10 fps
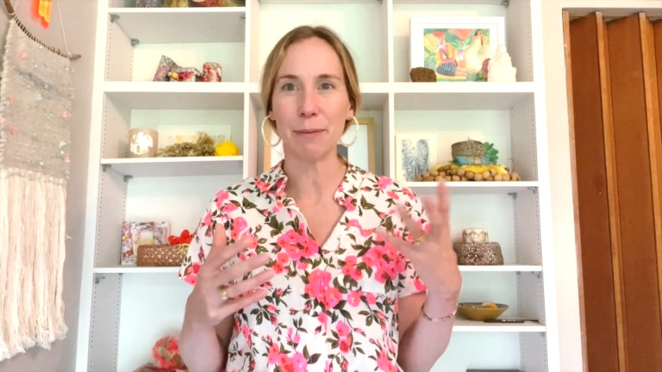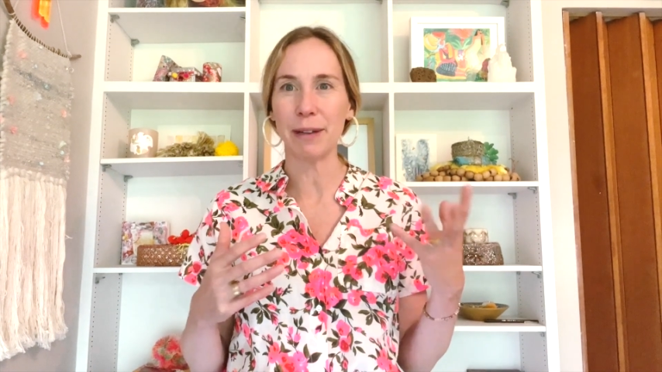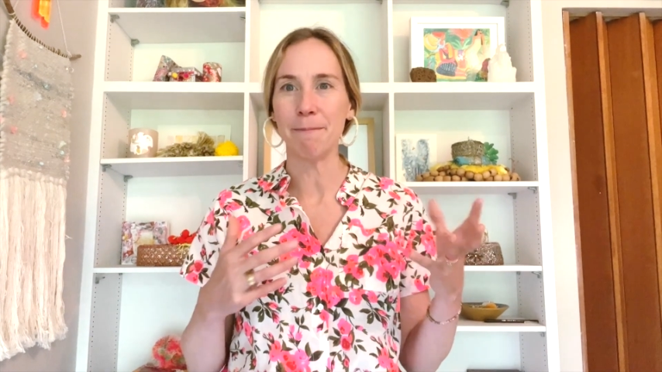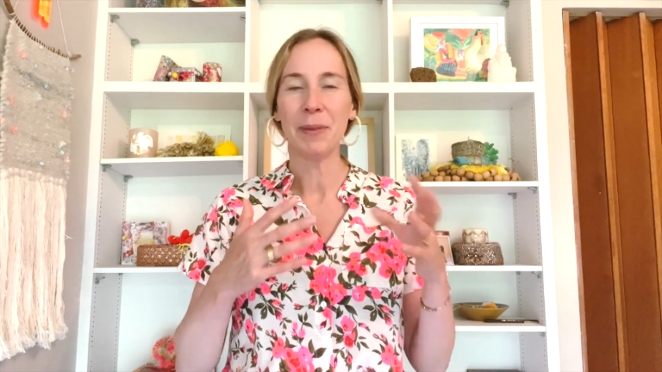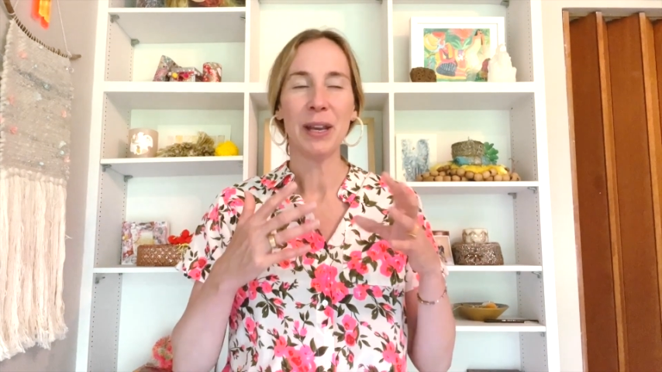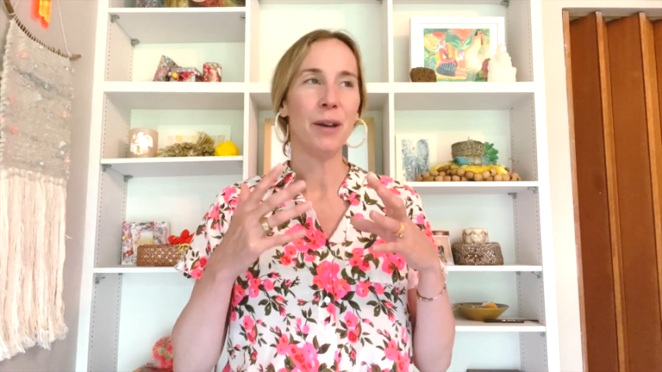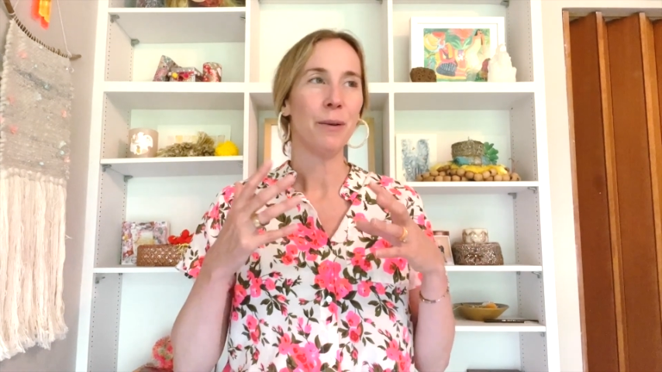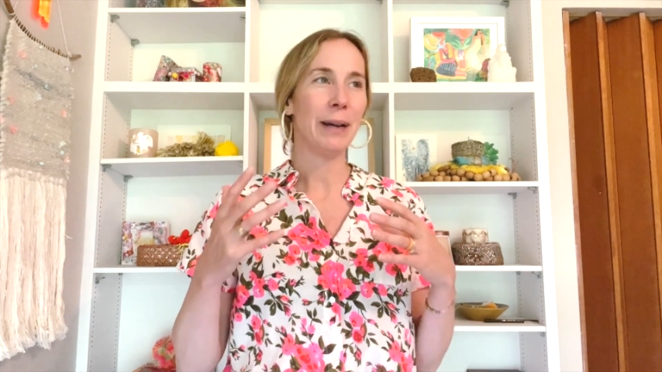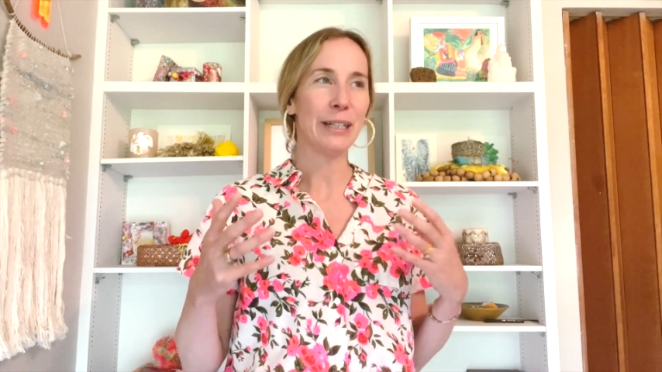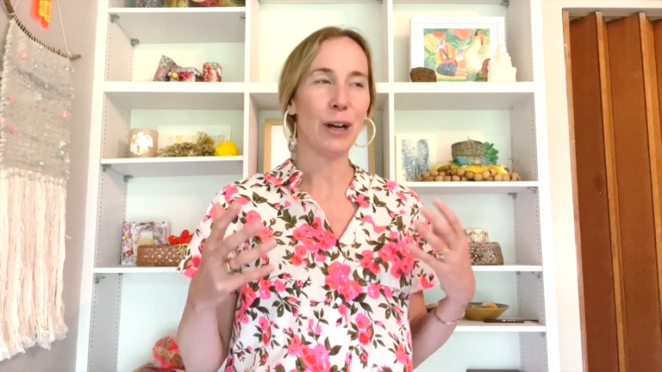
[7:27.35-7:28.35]
We
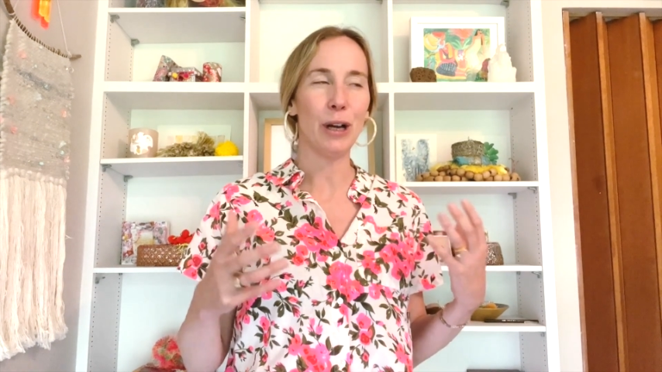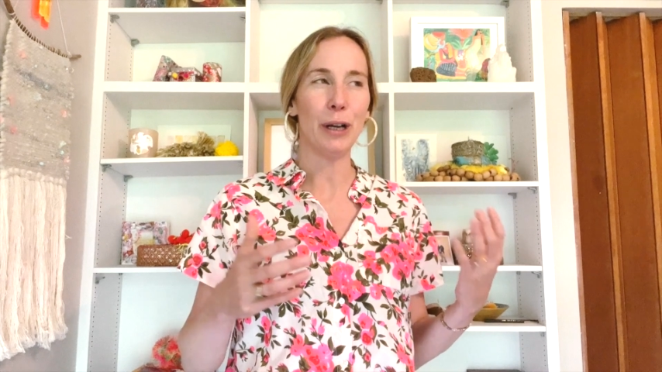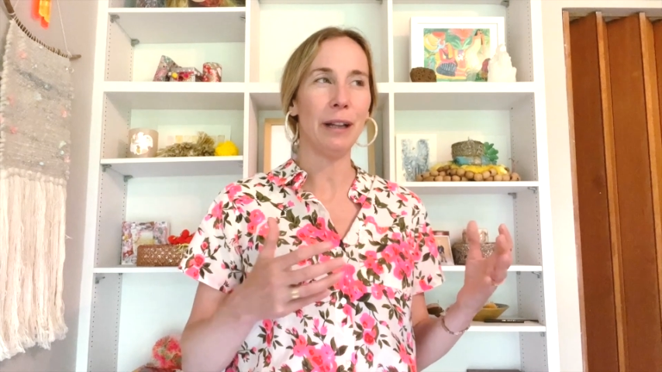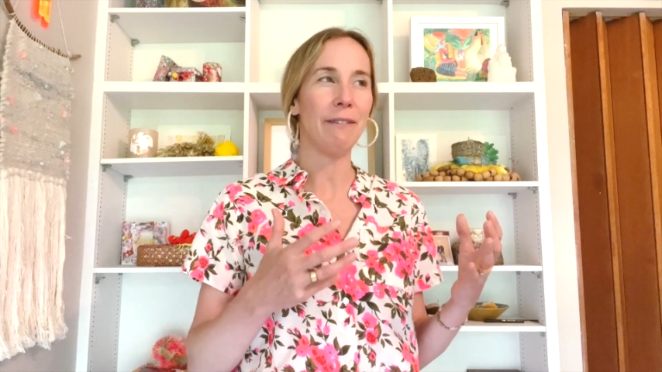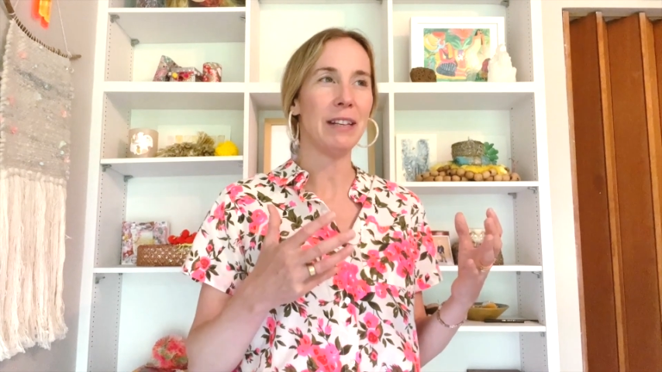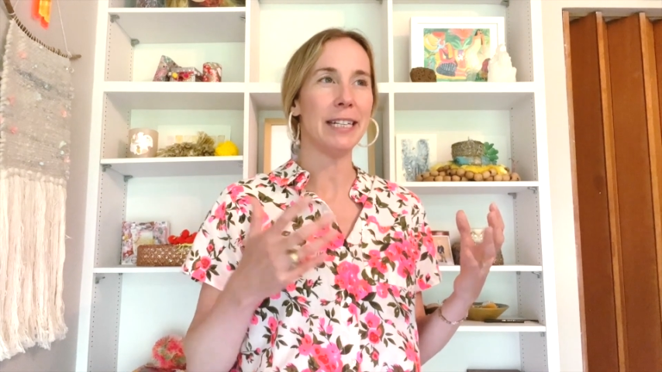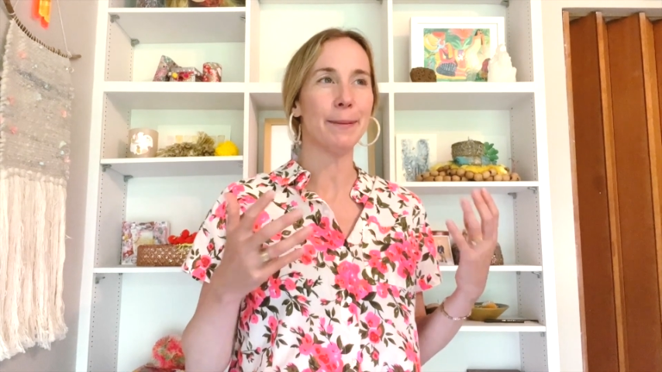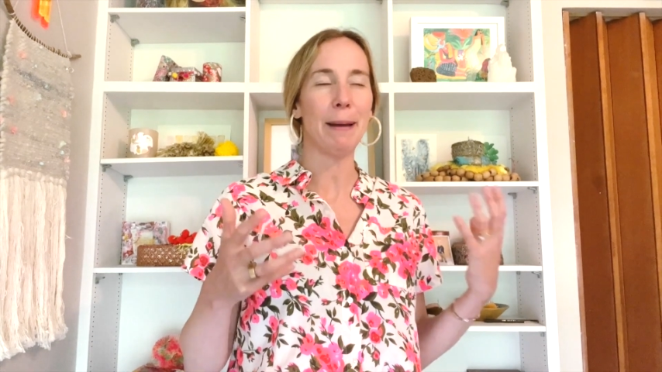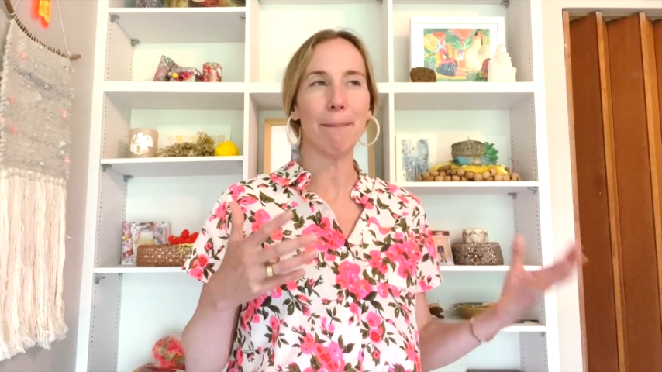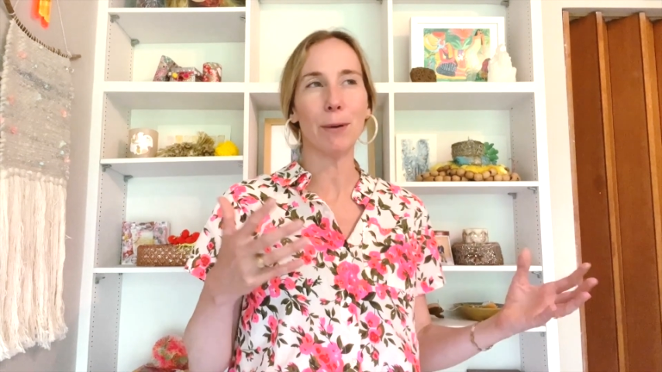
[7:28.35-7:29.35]
went to all of these
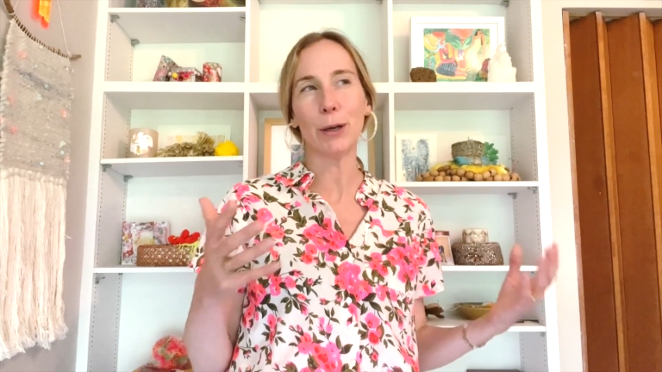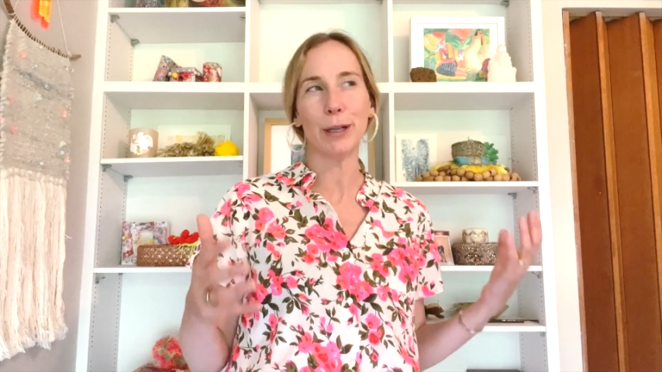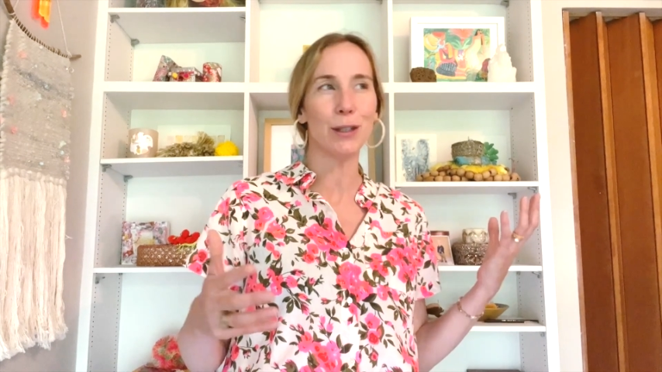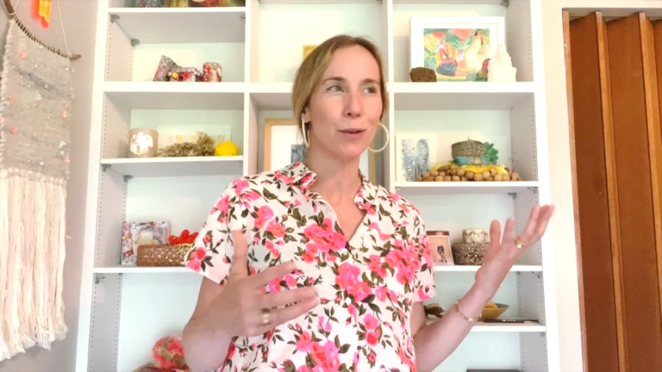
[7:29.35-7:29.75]
paper goods